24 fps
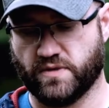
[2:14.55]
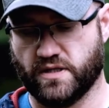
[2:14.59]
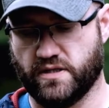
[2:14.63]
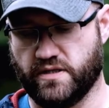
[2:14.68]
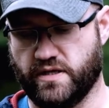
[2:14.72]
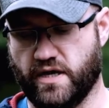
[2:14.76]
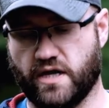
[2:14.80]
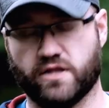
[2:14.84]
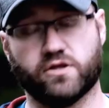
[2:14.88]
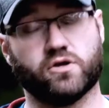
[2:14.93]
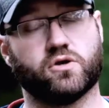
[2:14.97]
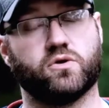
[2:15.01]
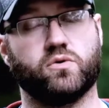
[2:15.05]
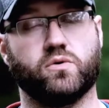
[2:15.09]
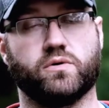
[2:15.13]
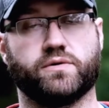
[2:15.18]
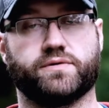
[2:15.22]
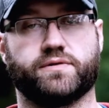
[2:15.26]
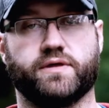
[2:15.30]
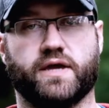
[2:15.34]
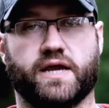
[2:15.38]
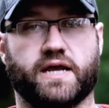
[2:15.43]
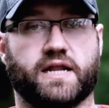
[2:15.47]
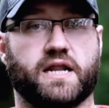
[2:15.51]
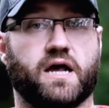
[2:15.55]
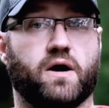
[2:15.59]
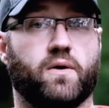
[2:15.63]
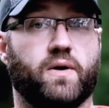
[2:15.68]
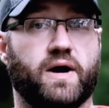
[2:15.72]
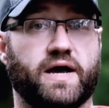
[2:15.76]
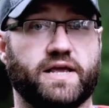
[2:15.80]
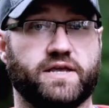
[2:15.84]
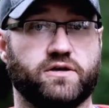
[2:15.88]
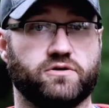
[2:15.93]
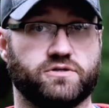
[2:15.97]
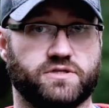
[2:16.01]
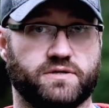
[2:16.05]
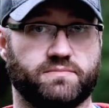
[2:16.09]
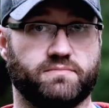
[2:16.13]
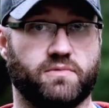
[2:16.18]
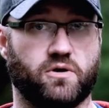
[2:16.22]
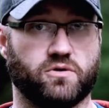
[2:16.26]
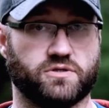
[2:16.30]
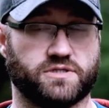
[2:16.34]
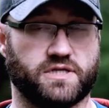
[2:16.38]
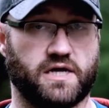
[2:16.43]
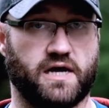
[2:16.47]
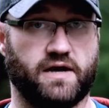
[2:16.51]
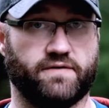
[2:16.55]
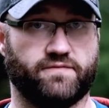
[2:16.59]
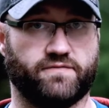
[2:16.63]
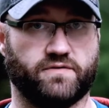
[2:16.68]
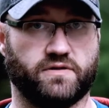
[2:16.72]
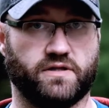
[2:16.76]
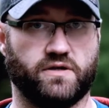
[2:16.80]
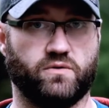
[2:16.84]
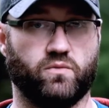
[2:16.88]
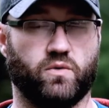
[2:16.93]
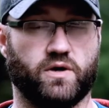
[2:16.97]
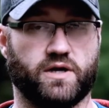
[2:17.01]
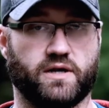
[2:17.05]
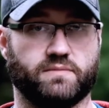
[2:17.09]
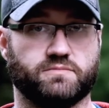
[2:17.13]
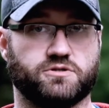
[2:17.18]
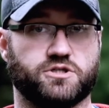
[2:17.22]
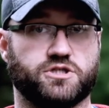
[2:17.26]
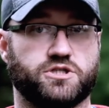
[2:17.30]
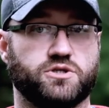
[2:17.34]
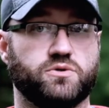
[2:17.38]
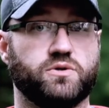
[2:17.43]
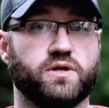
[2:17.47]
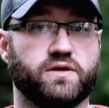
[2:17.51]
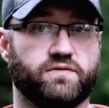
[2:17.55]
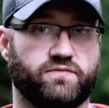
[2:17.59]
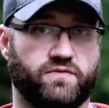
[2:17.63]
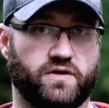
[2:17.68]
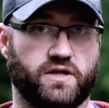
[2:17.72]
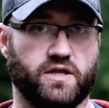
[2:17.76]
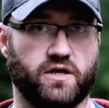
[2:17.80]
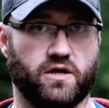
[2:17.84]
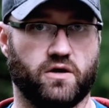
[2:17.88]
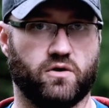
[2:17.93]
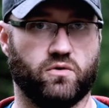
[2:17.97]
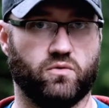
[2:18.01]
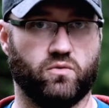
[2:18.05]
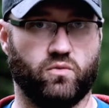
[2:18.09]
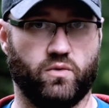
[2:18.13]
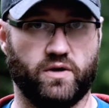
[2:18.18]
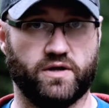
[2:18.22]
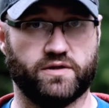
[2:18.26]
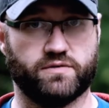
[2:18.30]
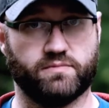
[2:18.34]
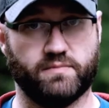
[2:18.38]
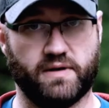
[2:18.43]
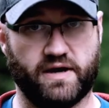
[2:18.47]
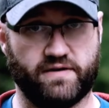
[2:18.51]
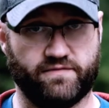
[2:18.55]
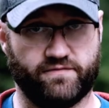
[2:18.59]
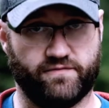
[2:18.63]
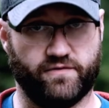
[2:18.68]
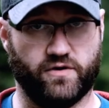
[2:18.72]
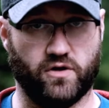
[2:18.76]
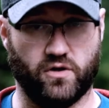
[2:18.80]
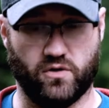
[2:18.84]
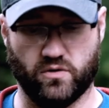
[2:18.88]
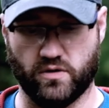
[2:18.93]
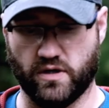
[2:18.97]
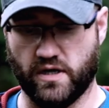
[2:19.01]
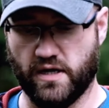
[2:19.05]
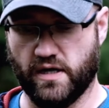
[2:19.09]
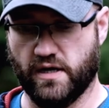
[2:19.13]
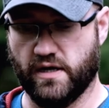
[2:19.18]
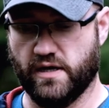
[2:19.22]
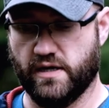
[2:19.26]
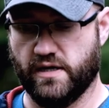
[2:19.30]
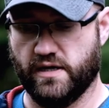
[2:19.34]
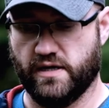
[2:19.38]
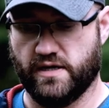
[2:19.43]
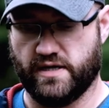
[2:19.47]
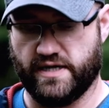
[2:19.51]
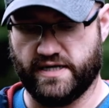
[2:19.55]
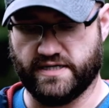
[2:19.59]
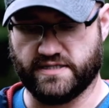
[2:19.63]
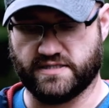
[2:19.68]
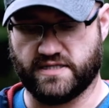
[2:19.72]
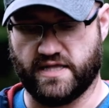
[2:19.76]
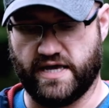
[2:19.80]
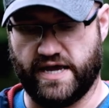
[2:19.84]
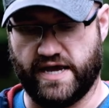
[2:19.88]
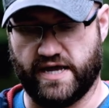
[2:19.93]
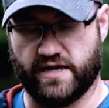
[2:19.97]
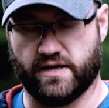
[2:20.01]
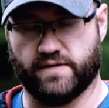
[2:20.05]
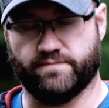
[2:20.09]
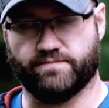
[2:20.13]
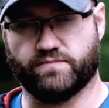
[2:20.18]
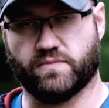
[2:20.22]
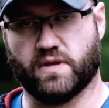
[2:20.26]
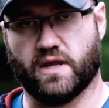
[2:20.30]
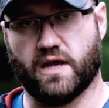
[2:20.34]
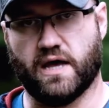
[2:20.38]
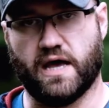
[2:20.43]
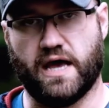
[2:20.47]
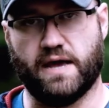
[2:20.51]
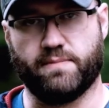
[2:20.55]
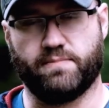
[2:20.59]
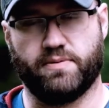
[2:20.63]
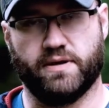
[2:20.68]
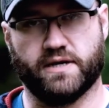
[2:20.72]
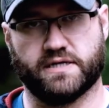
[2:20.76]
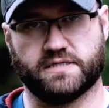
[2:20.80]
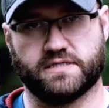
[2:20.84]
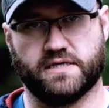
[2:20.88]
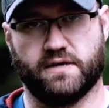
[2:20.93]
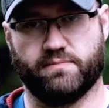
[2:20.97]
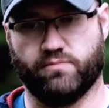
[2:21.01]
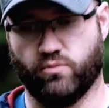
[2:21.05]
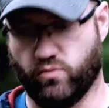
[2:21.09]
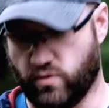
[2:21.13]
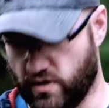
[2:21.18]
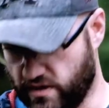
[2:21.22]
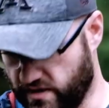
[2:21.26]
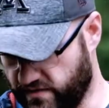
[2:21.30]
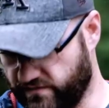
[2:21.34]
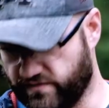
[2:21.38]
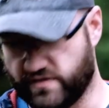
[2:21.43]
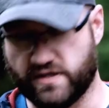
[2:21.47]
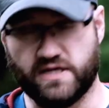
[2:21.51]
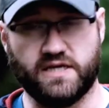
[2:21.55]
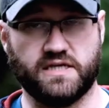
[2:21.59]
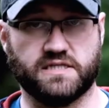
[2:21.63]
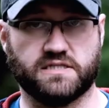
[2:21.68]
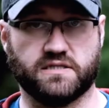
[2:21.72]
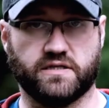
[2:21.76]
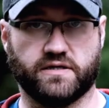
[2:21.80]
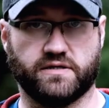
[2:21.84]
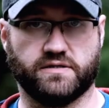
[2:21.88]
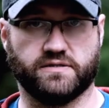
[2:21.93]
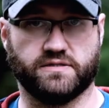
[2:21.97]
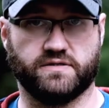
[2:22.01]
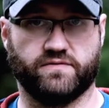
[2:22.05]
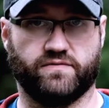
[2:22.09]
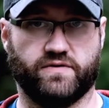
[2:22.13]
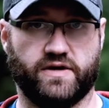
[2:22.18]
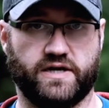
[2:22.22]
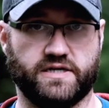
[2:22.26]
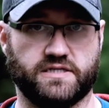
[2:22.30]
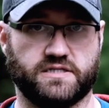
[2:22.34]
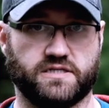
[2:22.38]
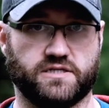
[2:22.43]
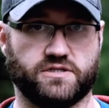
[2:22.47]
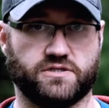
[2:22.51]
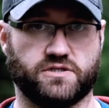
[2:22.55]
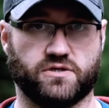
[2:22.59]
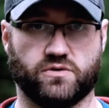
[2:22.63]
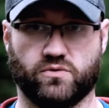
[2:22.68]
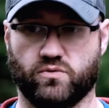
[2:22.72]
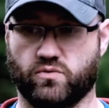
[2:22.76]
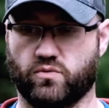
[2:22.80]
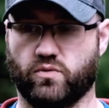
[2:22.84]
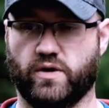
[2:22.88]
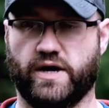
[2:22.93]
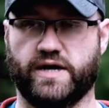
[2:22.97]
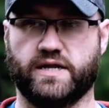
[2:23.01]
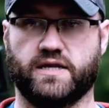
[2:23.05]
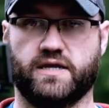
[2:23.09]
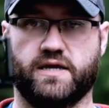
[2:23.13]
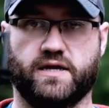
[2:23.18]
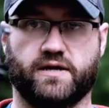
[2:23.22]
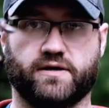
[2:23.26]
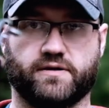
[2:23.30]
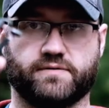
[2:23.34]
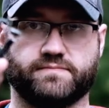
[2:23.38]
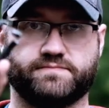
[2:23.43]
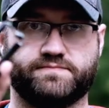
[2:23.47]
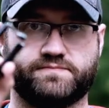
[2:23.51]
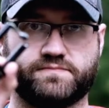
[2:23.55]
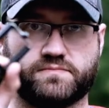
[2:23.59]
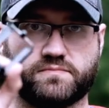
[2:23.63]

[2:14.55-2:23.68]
The other cool thing, and how I use it most oftenly when I'm shooting video with my phone, is that I picked up one of these little devices right here.